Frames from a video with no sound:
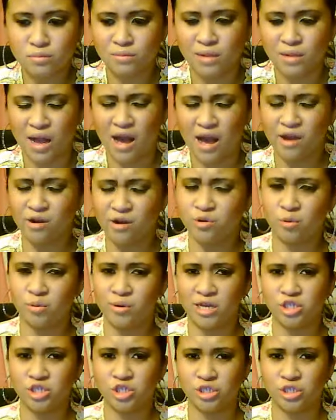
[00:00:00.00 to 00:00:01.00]
I don't know what
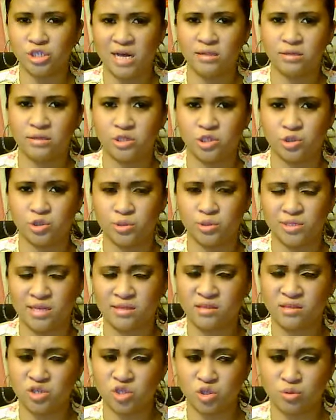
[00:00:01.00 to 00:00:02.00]
nationality she was. I
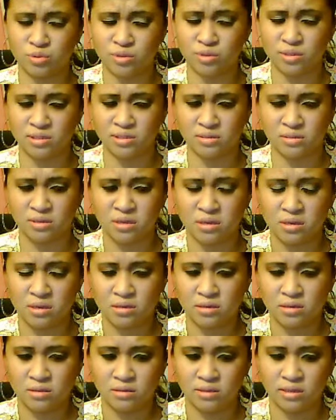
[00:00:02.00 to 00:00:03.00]
think she was
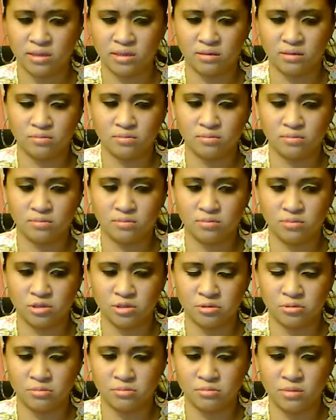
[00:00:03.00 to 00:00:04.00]
like,
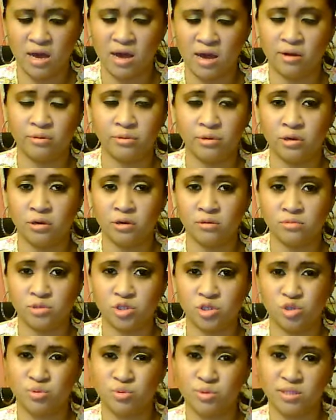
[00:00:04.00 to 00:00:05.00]
um, I don't know.
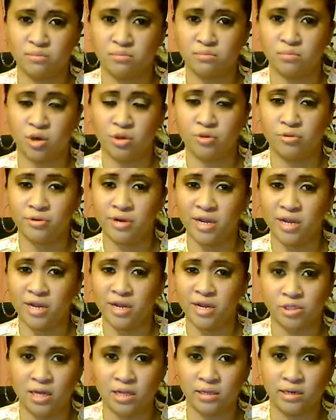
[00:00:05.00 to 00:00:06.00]
She was some other
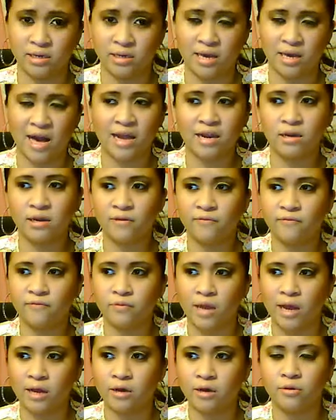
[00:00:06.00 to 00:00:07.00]
nationality. I didn't even.
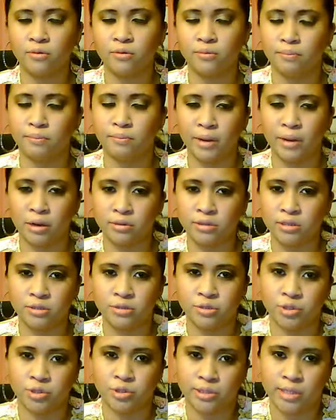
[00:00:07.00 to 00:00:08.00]
I couldn't barely
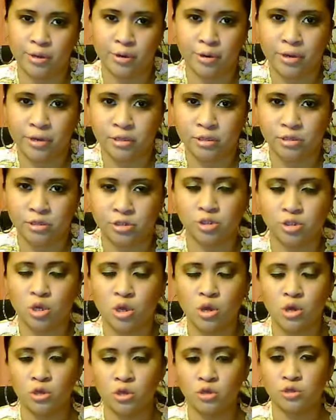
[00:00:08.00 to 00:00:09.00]
understand her English.
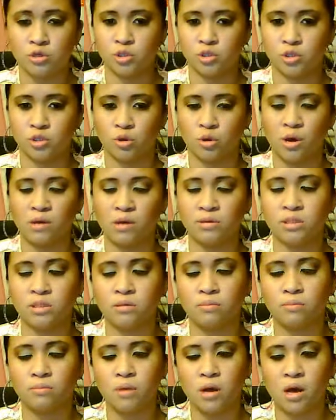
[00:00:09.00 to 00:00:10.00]
So I was like,
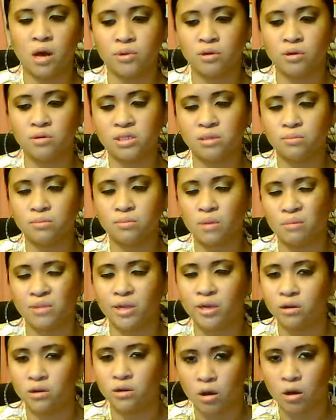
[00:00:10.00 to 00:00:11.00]
"Mom," you know, I was like, "Mom, let
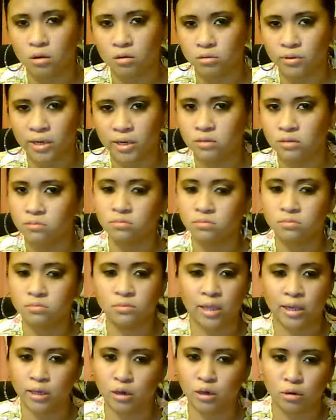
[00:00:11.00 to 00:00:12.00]
it go, right?
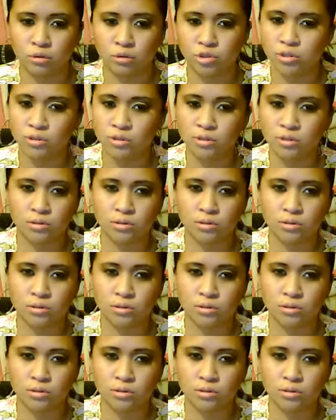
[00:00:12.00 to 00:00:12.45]
Let it go. Just